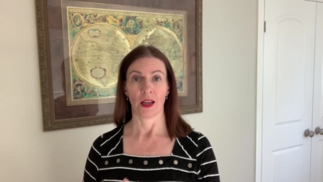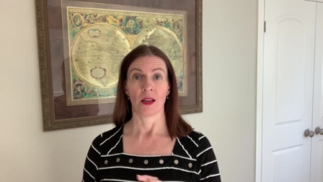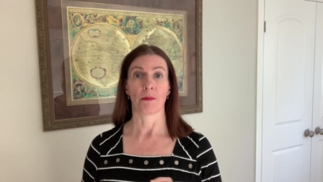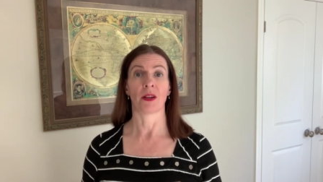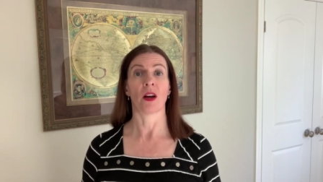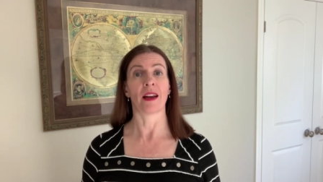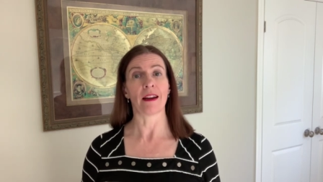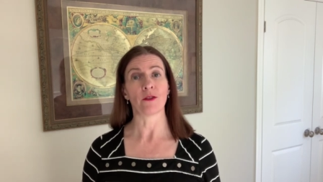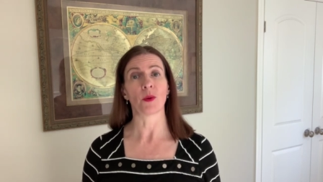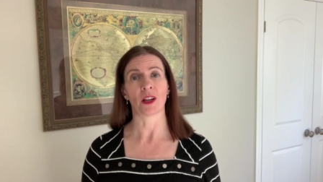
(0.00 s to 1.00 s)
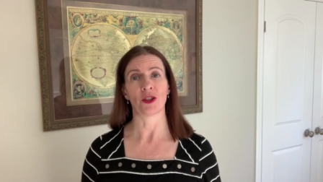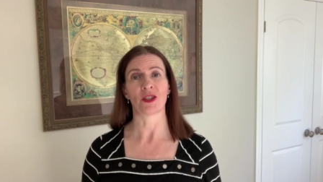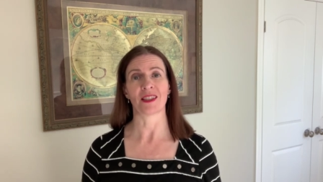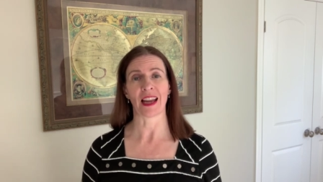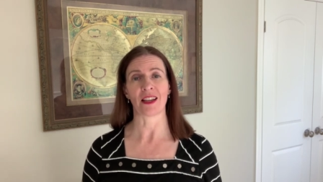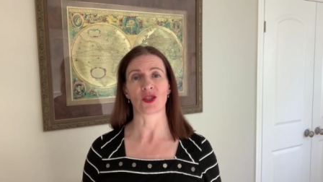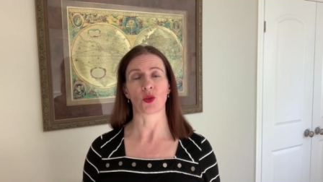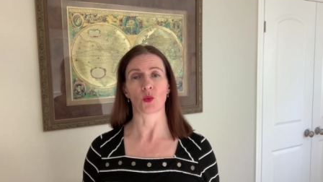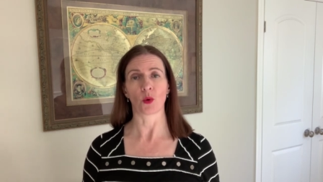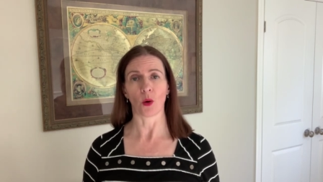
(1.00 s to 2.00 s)
but not everyone understands the
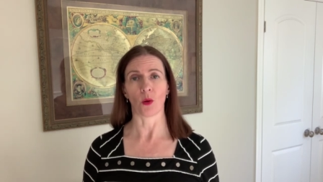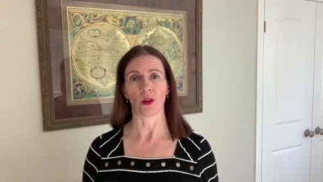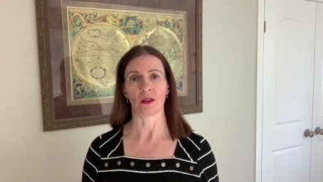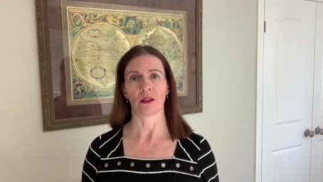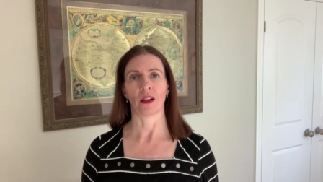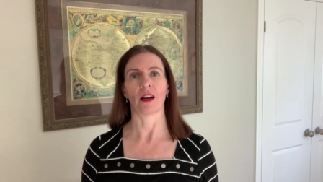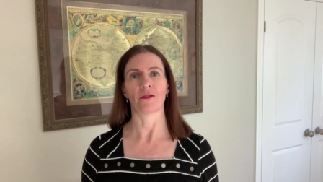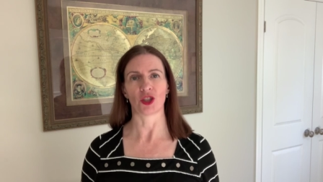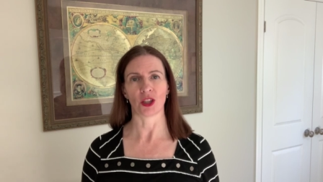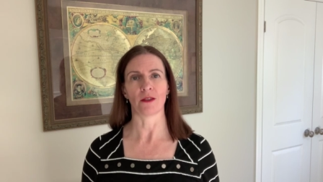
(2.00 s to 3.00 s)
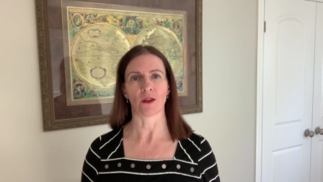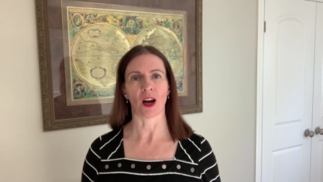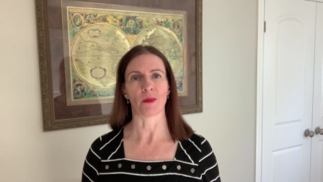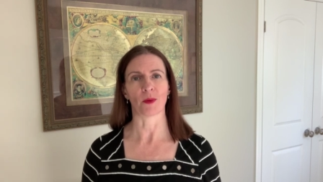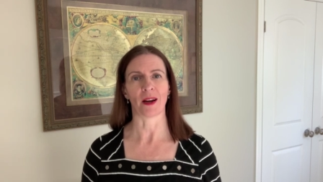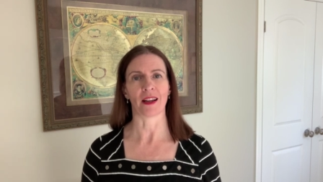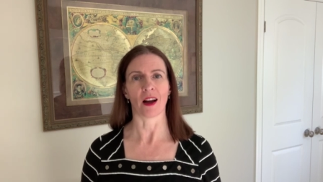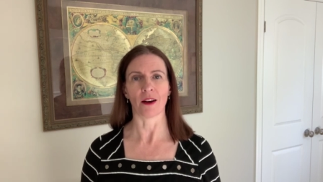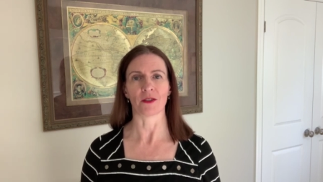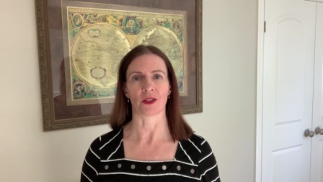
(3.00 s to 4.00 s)
role of a Chief Operating
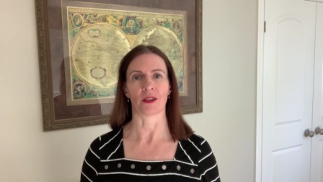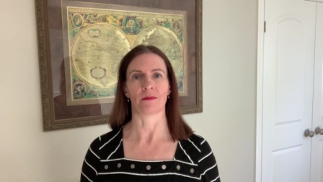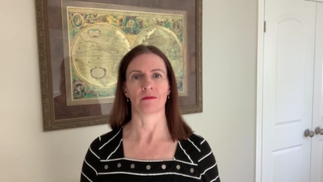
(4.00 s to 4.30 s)
Officer.